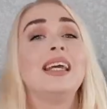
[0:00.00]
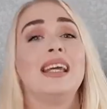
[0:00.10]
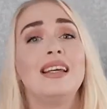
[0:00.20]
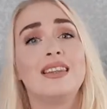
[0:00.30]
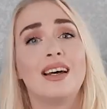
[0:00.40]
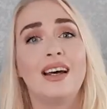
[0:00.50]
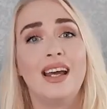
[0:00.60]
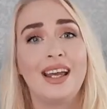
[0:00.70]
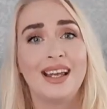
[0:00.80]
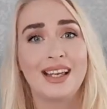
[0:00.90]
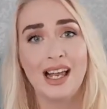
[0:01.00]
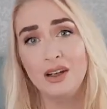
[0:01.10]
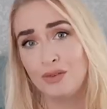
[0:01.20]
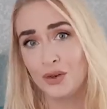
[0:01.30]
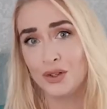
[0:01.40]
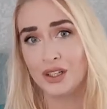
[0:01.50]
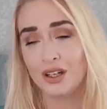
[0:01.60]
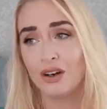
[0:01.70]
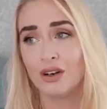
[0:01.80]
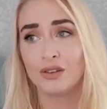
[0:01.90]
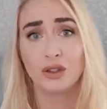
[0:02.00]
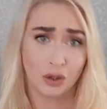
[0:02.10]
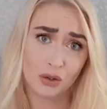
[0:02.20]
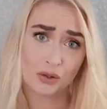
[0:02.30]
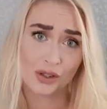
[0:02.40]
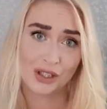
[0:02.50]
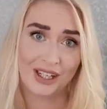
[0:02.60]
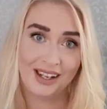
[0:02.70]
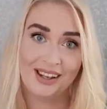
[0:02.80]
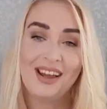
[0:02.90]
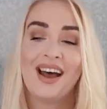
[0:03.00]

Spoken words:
either a California or a Gold Rush in it,